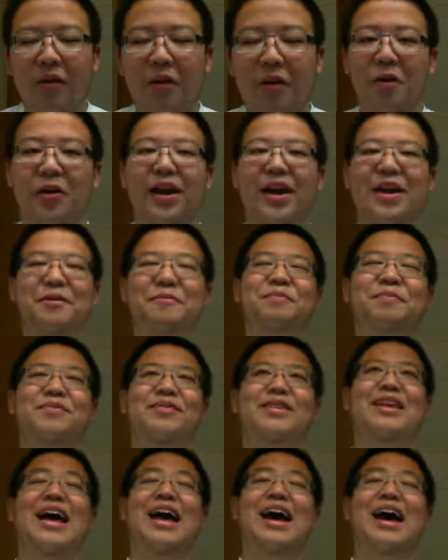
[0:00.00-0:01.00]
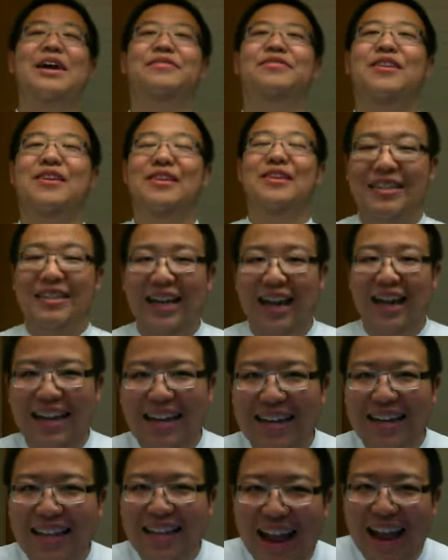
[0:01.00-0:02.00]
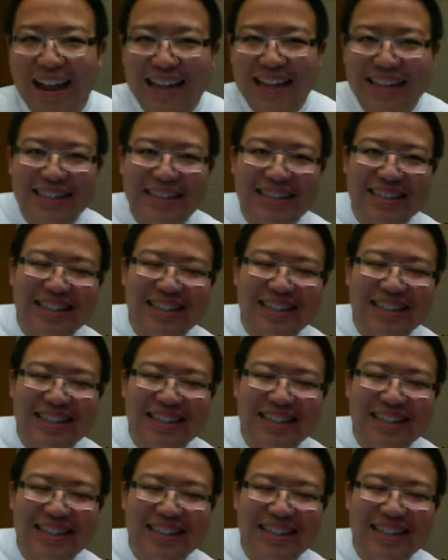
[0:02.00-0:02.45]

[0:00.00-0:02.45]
Okay, I've decided that